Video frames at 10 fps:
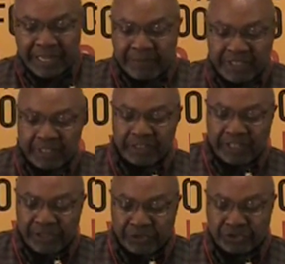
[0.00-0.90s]
they must
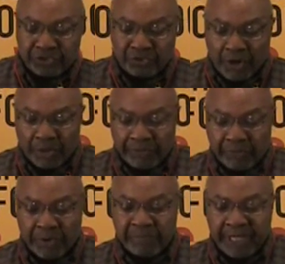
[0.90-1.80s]
continue to struggle
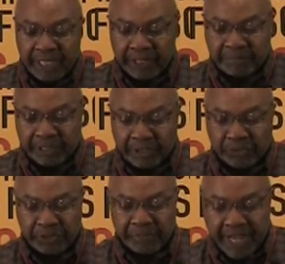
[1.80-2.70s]
for immediate
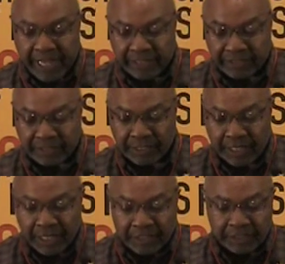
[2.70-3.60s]
political demands,
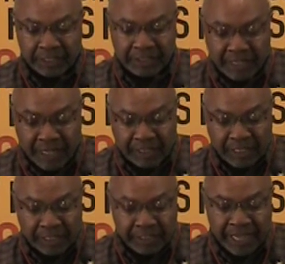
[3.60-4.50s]
to
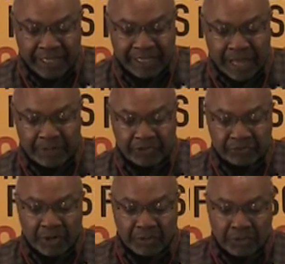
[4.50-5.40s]
conduct the economic
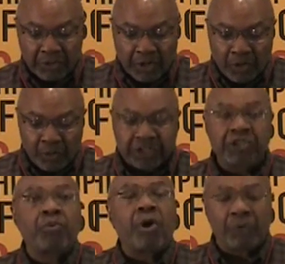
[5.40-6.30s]
struggle which
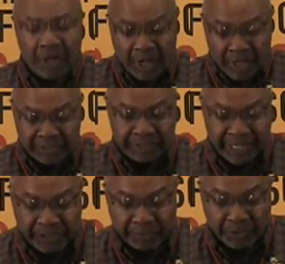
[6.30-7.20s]
is, quote,
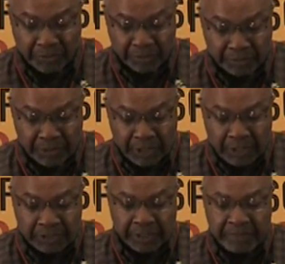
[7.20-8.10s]
accessible
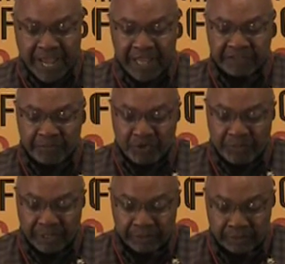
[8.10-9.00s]
to the mass
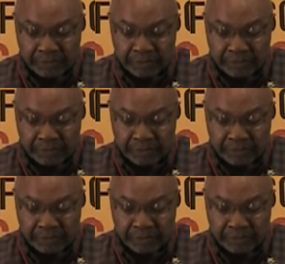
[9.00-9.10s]
movement.